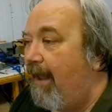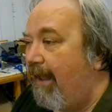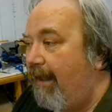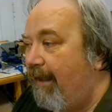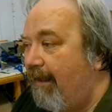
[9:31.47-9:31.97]

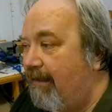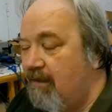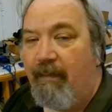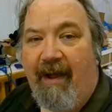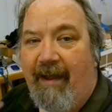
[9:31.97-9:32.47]

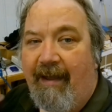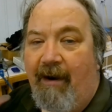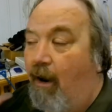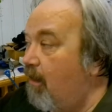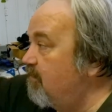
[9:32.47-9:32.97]
and you
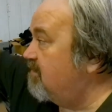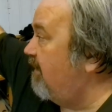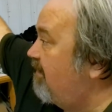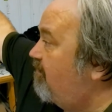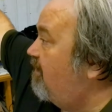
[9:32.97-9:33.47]
buy arm's
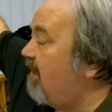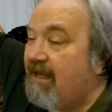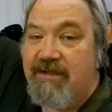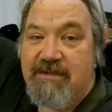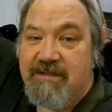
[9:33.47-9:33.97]
length
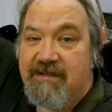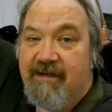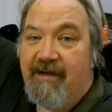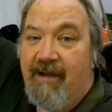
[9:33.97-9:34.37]
tickets